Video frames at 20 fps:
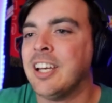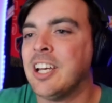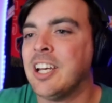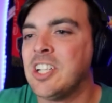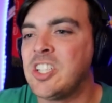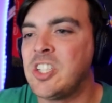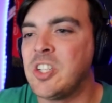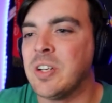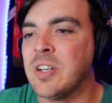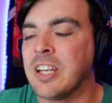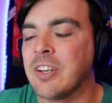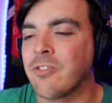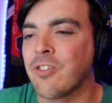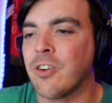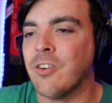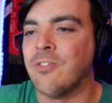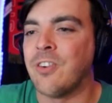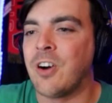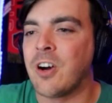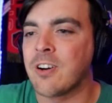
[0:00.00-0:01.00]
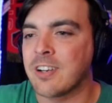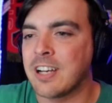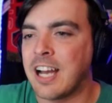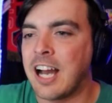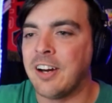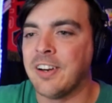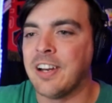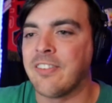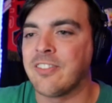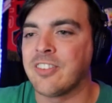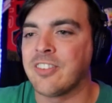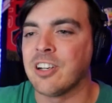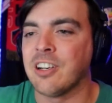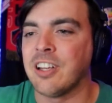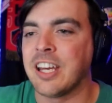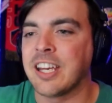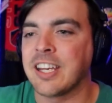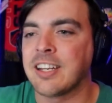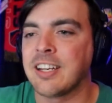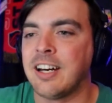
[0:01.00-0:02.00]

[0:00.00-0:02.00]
shooting from far out after like